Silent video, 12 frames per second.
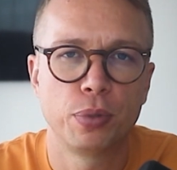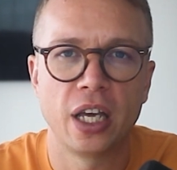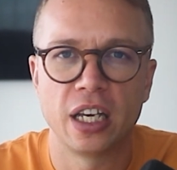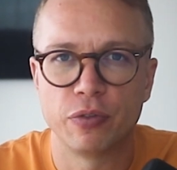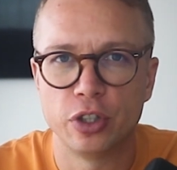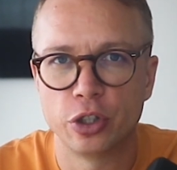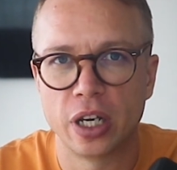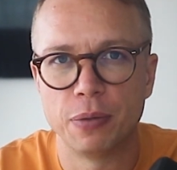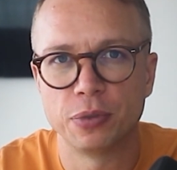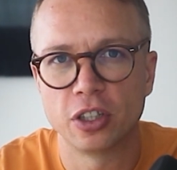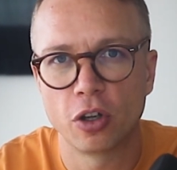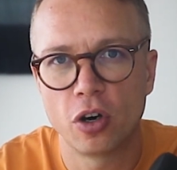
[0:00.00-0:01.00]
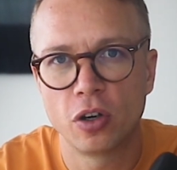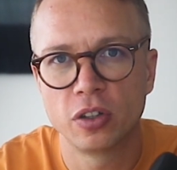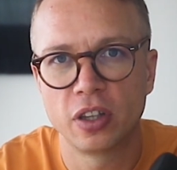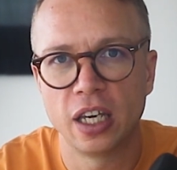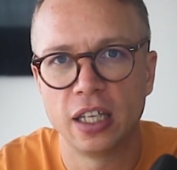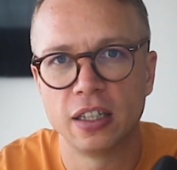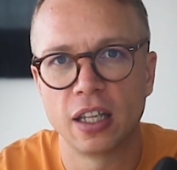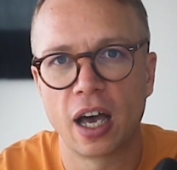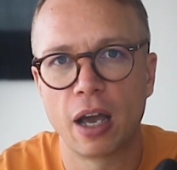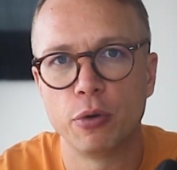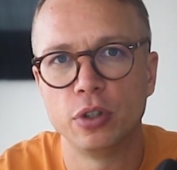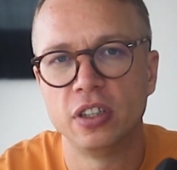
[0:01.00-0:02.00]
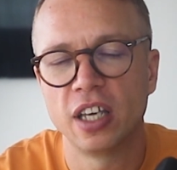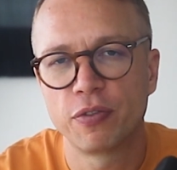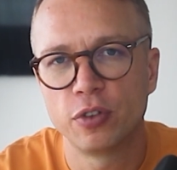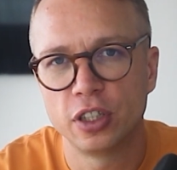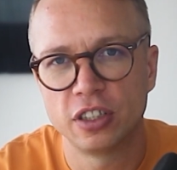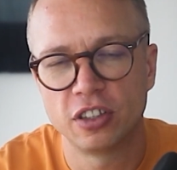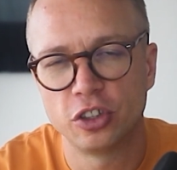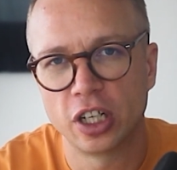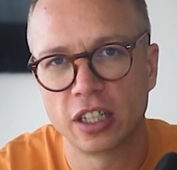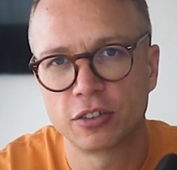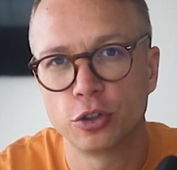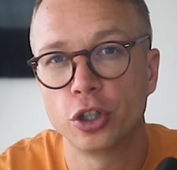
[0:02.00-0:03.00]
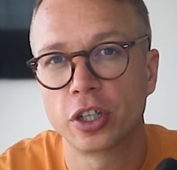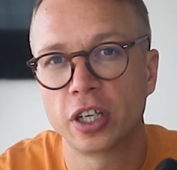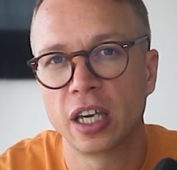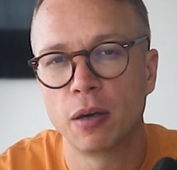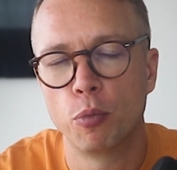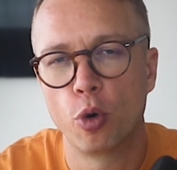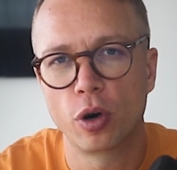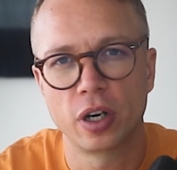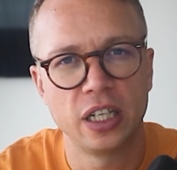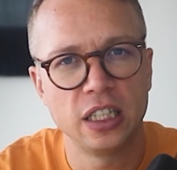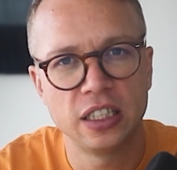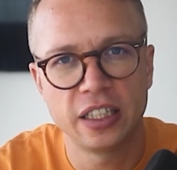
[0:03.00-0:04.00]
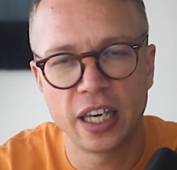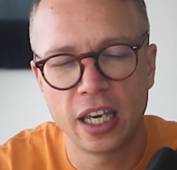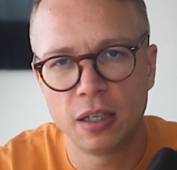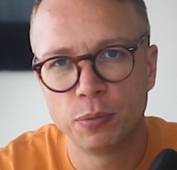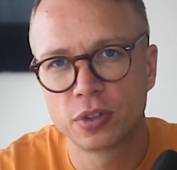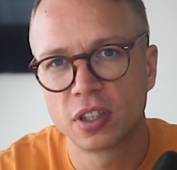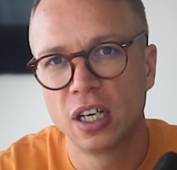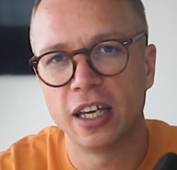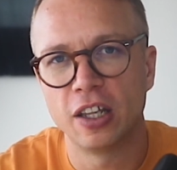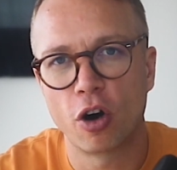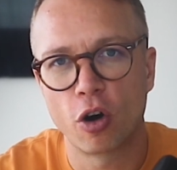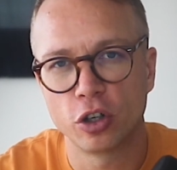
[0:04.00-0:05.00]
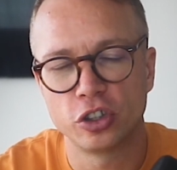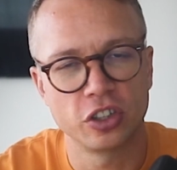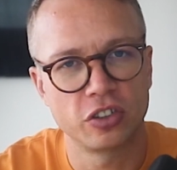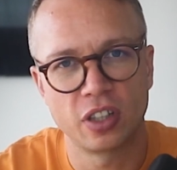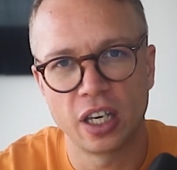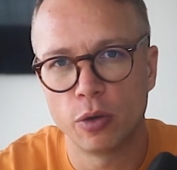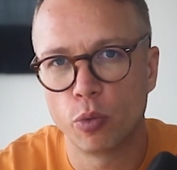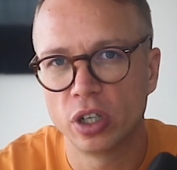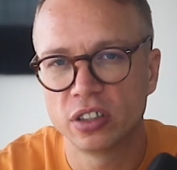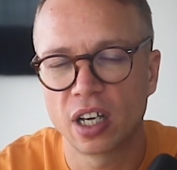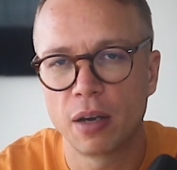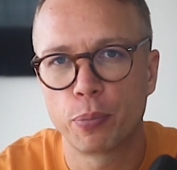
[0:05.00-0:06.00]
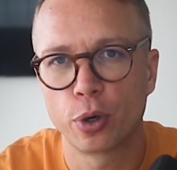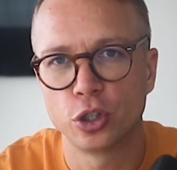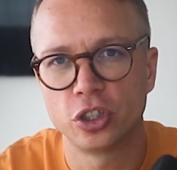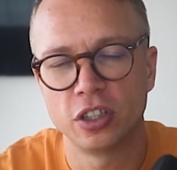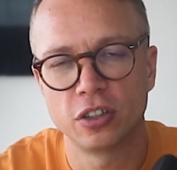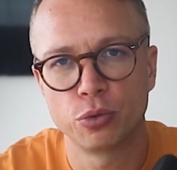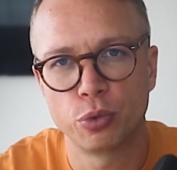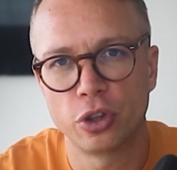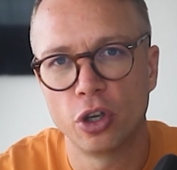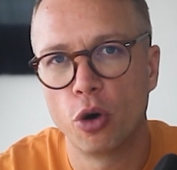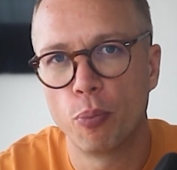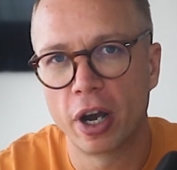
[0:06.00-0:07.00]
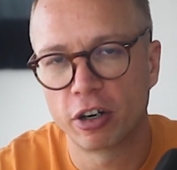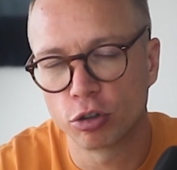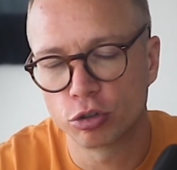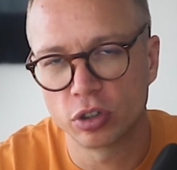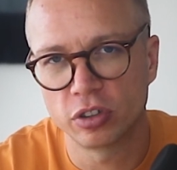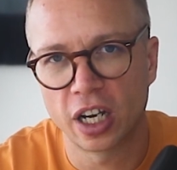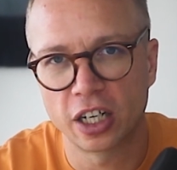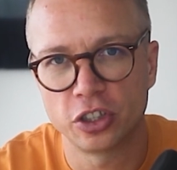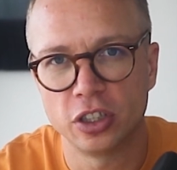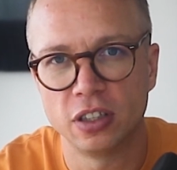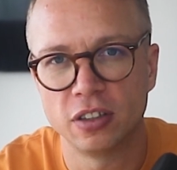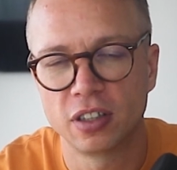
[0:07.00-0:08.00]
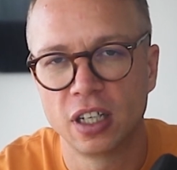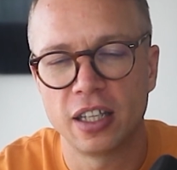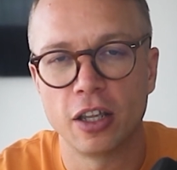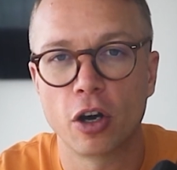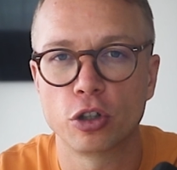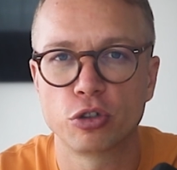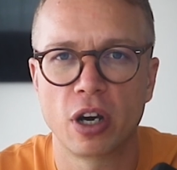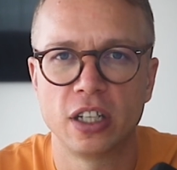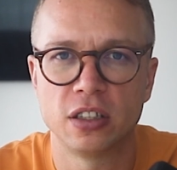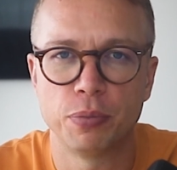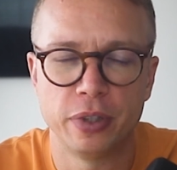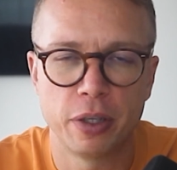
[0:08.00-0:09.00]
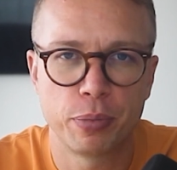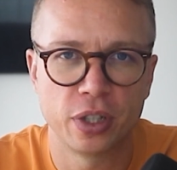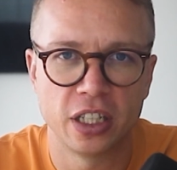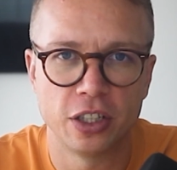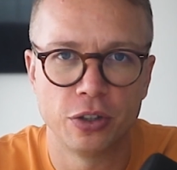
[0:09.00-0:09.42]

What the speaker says: playing video games at all, then I would definitely suggest looking at more indie games that are just a one-time purchase with no microtransactions that are trying to manipulate